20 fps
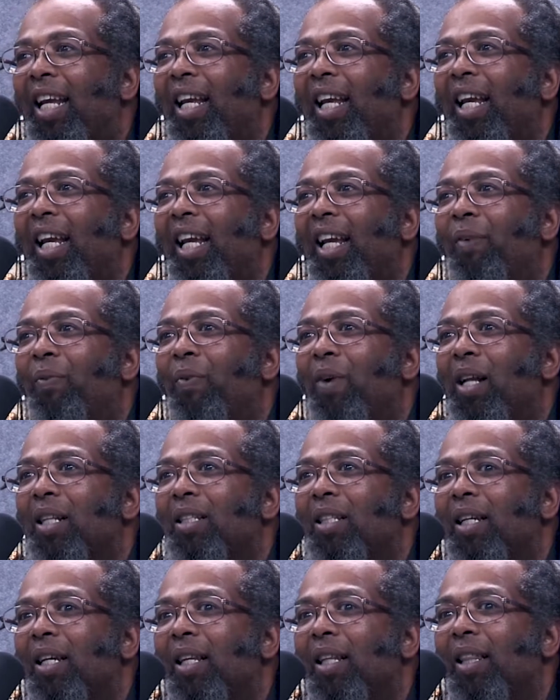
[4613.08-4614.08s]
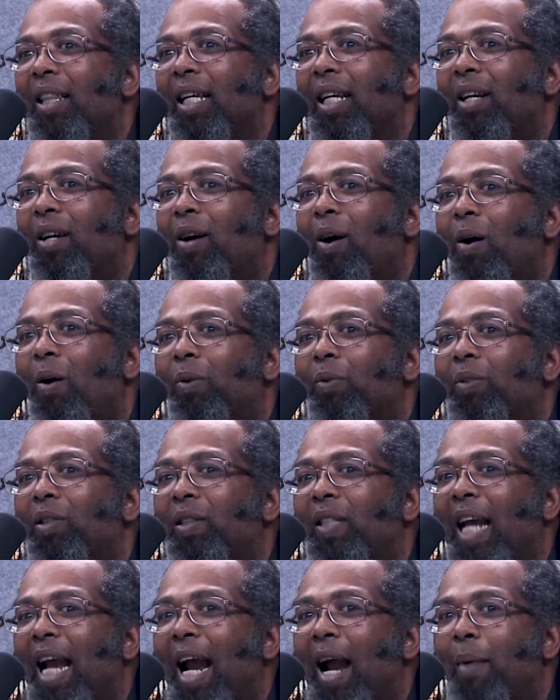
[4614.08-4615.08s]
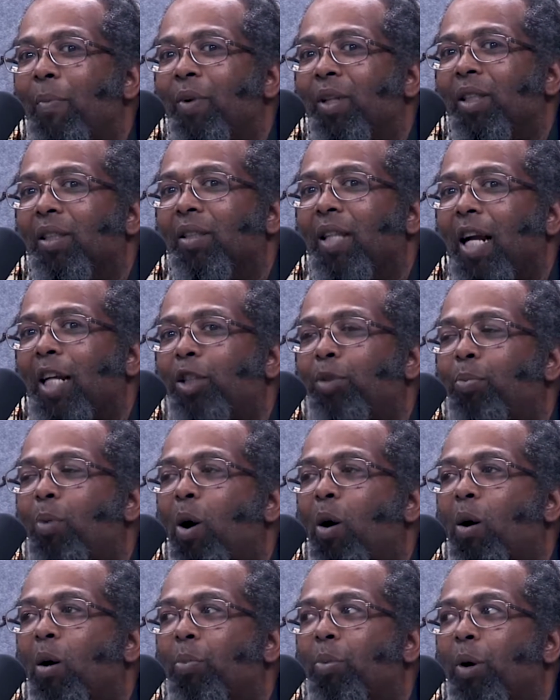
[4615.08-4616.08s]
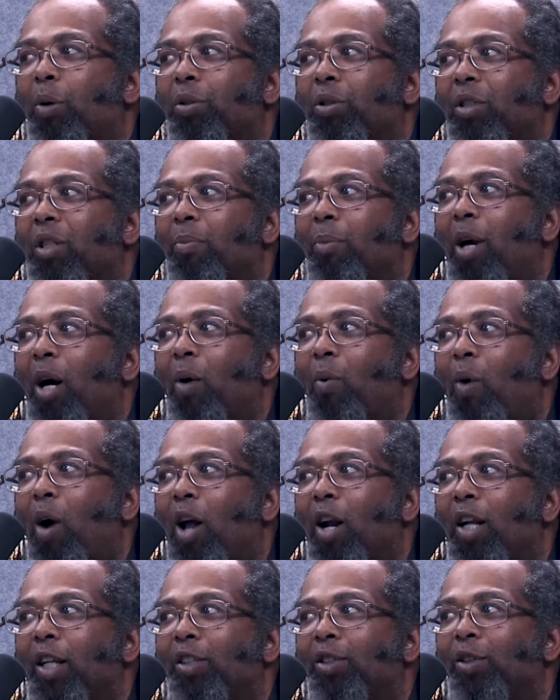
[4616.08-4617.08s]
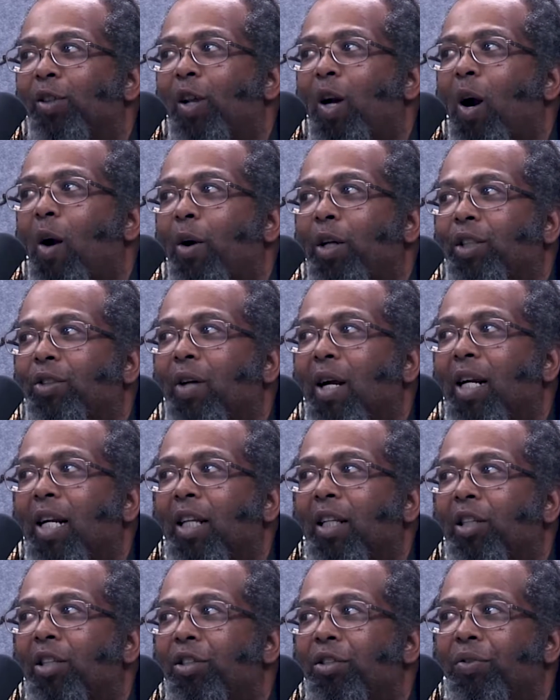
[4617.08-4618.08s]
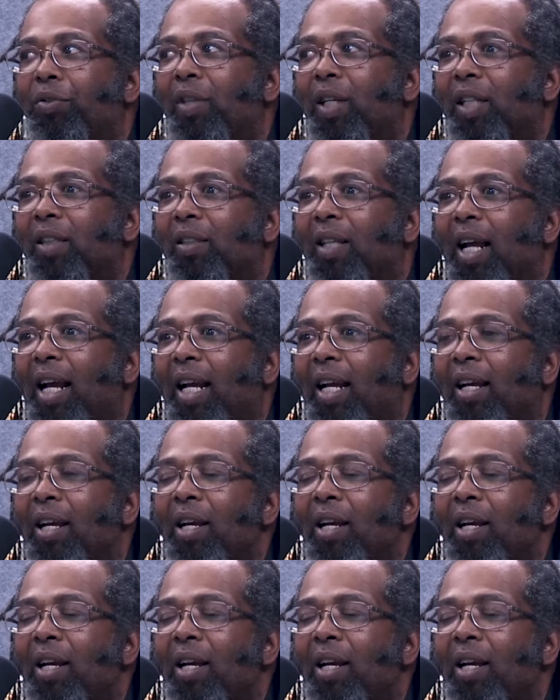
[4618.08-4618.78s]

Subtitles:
He runs a thing called SAM, which is like smarter approaches to marijuana, and so they're always trying to do things like,